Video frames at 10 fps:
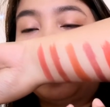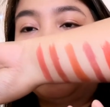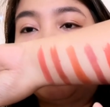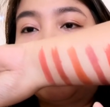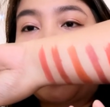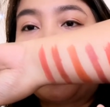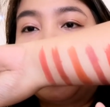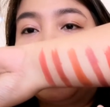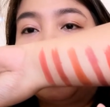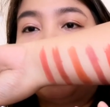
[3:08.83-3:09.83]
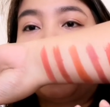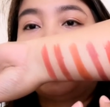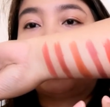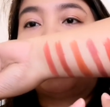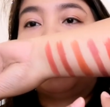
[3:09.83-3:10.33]
And kung mapapansin
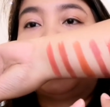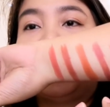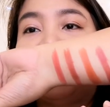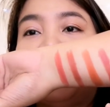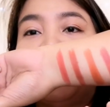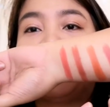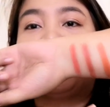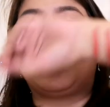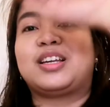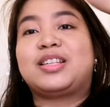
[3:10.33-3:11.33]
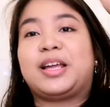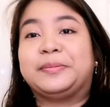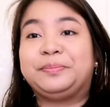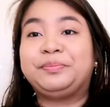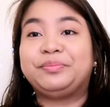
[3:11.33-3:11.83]
niyo, medyo gamit na yung lipstick
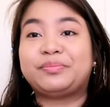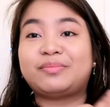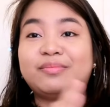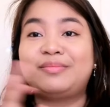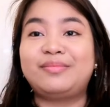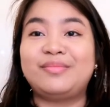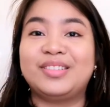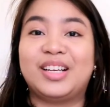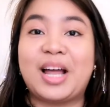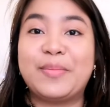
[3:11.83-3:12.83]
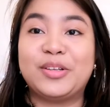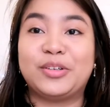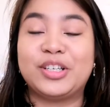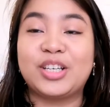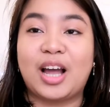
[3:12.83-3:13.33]
kasi nagamit
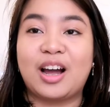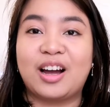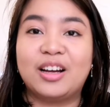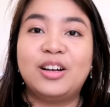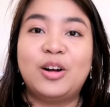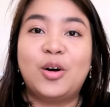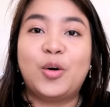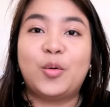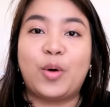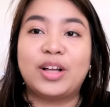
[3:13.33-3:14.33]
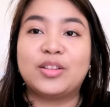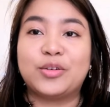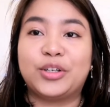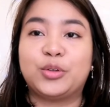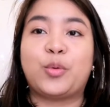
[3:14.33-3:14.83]
ko na siya
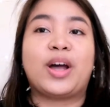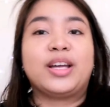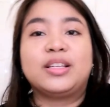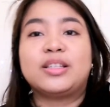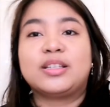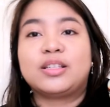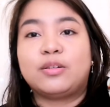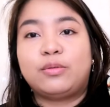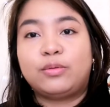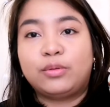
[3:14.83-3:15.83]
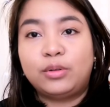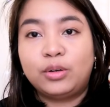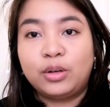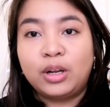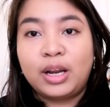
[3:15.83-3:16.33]
once or twice. So,
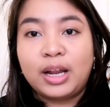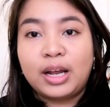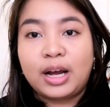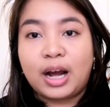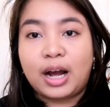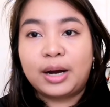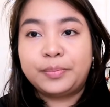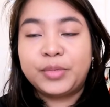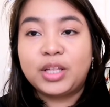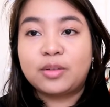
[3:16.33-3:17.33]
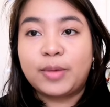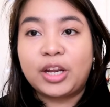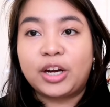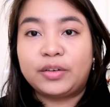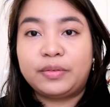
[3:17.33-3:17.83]
this is
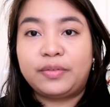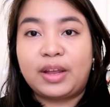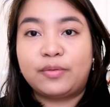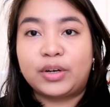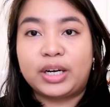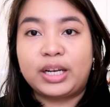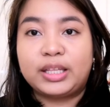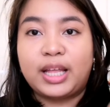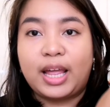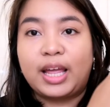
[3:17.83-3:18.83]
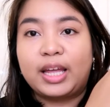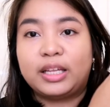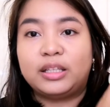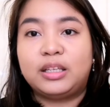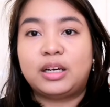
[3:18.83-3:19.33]
my current favorite.
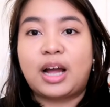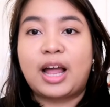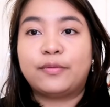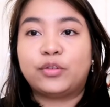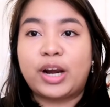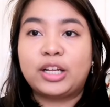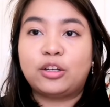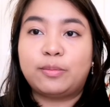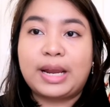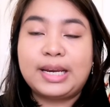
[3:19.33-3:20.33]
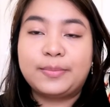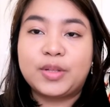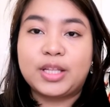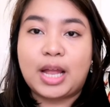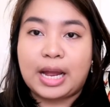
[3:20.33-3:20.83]
And I've tried it on my
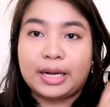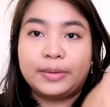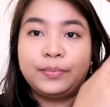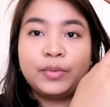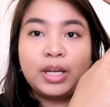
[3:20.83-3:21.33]
lips na.